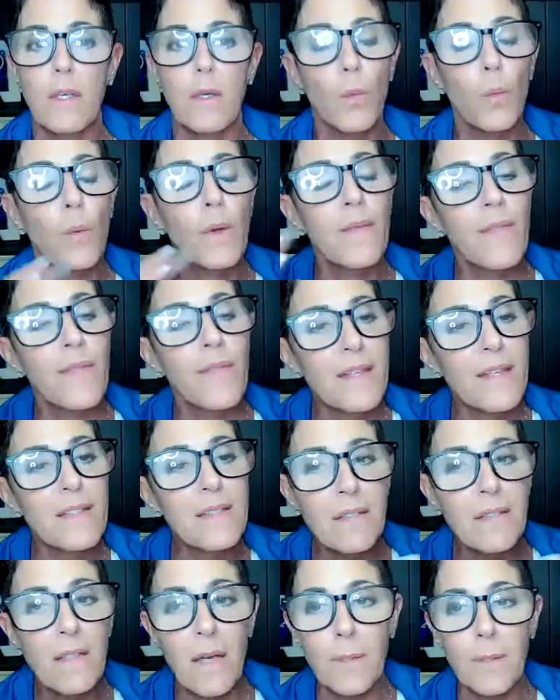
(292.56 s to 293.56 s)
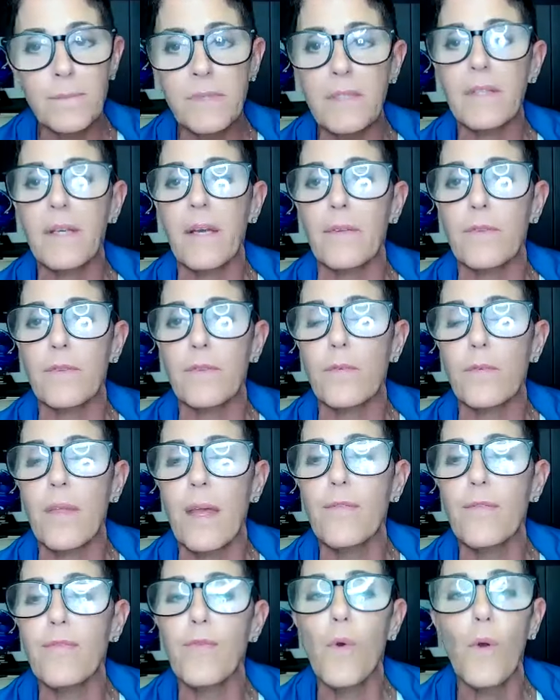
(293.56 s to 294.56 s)
When these come together, they
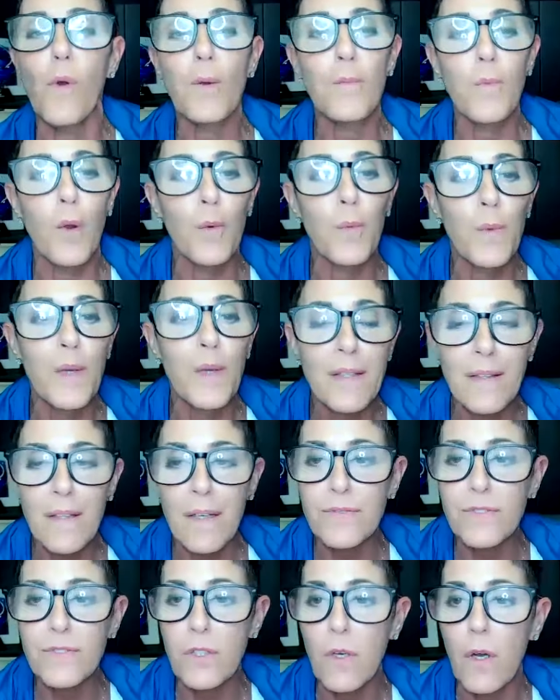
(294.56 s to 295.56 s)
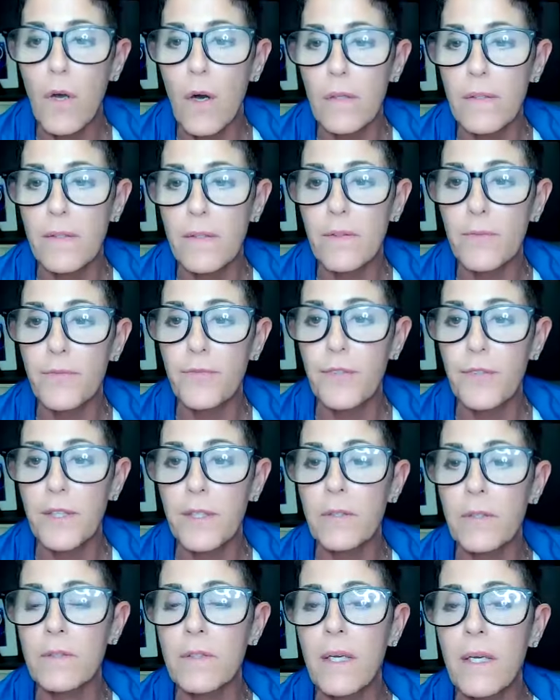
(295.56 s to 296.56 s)
form what we love to call in the
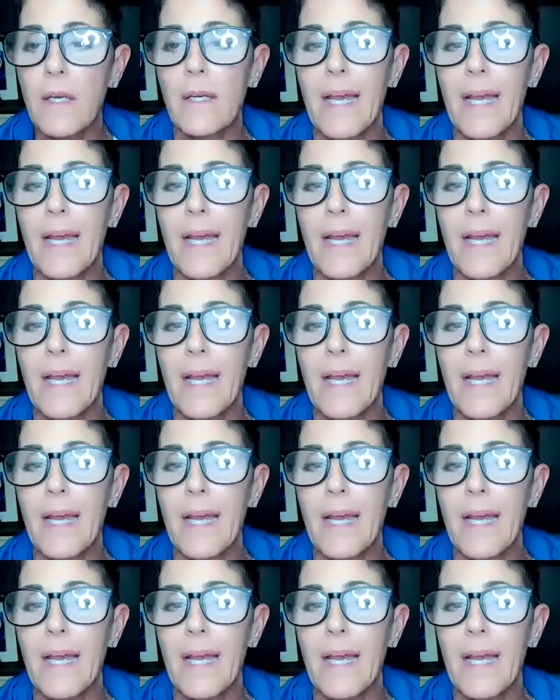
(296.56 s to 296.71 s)
field